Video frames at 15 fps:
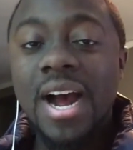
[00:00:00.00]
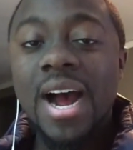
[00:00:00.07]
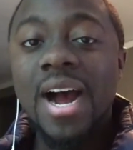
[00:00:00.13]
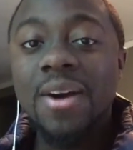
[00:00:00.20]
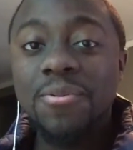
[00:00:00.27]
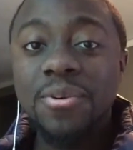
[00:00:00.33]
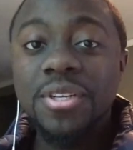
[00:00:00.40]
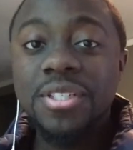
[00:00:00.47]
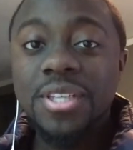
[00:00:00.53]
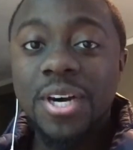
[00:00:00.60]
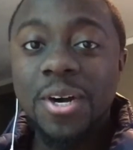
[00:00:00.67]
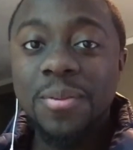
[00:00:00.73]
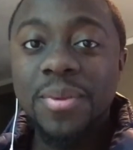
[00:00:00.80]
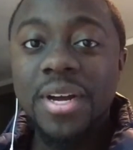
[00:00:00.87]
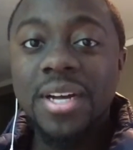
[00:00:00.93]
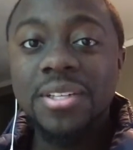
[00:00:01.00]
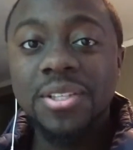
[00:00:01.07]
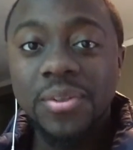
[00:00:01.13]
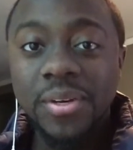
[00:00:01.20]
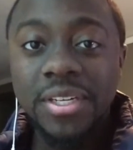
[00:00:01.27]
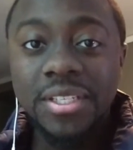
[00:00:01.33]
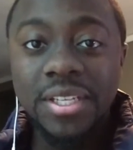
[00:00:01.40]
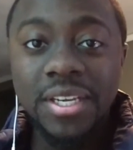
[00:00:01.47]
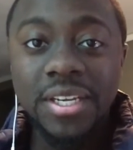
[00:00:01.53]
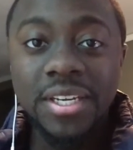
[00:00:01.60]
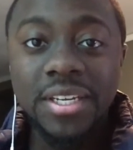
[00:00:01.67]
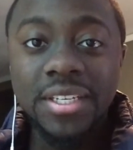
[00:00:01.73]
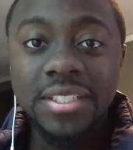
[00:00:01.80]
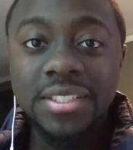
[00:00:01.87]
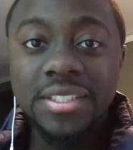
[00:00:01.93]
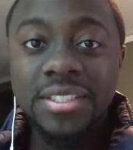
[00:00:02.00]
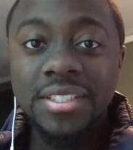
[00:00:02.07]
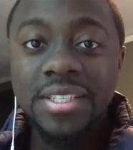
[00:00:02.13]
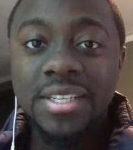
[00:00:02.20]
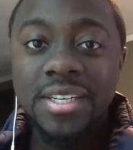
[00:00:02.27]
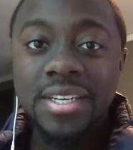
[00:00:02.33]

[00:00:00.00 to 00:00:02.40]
I want to talk about 3 things